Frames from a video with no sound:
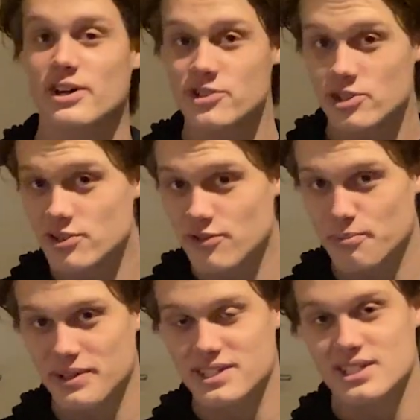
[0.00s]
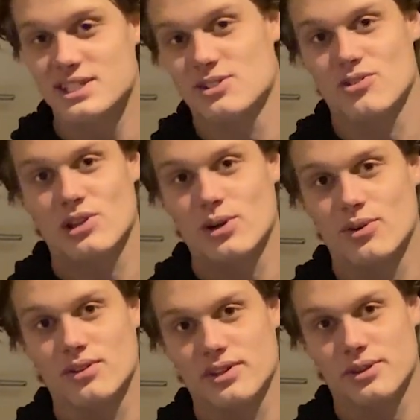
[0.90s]
search for PCs on your
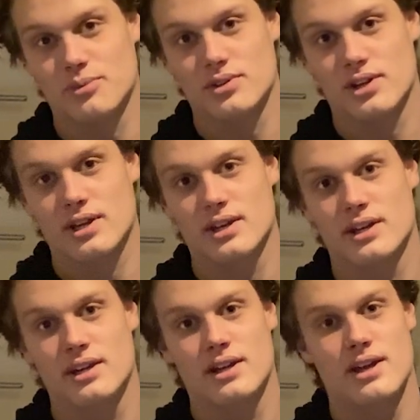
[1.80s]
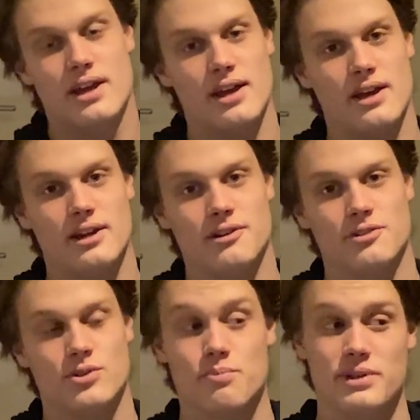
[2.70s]
local network. And
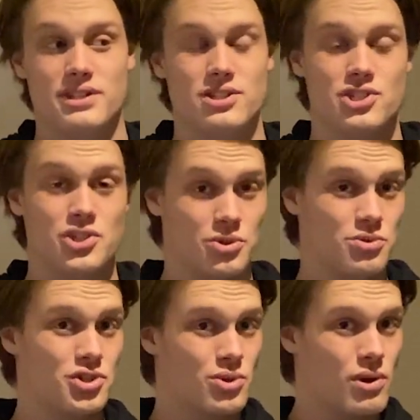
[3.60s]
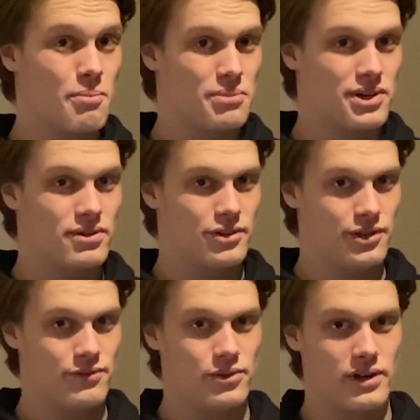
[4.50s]
your PC should show up here
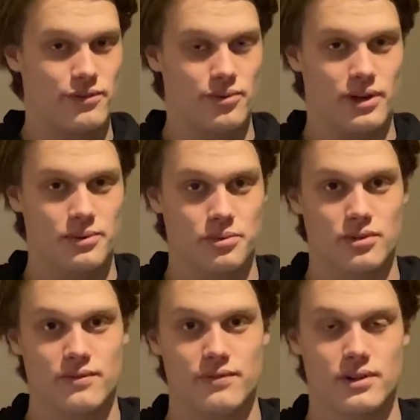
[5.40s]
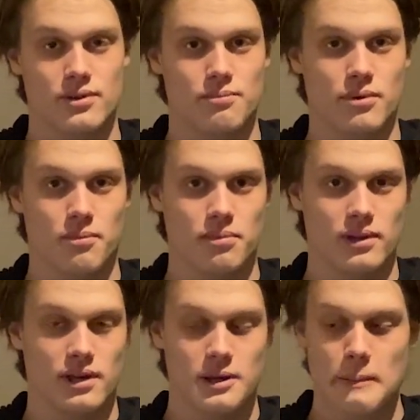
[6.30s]
if you have your network configured
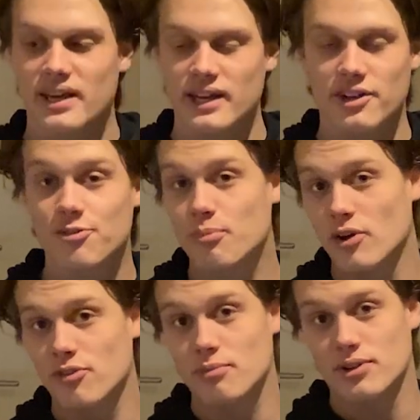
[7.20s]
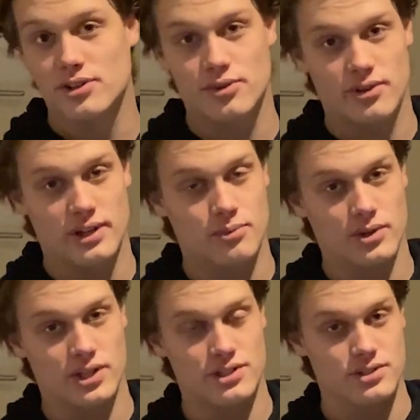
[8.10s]
properly. It is possible that your
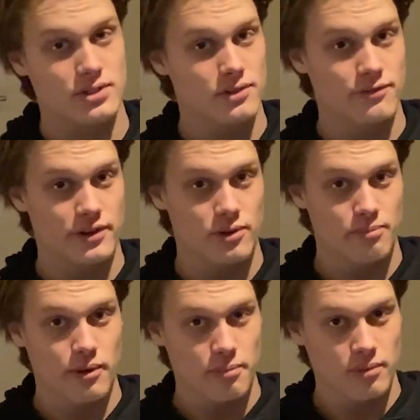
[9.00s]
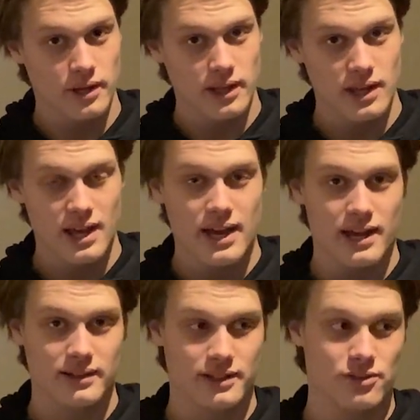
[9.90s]
network is not configured properly
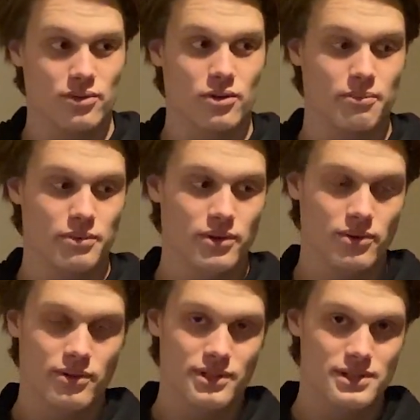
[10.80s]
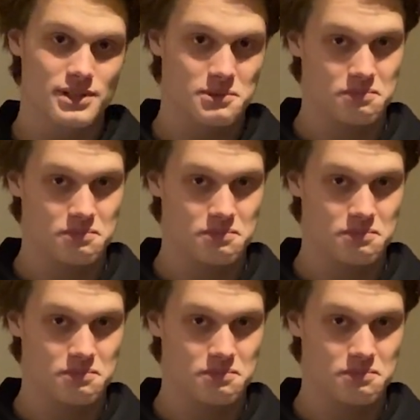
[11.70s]
and that your computer is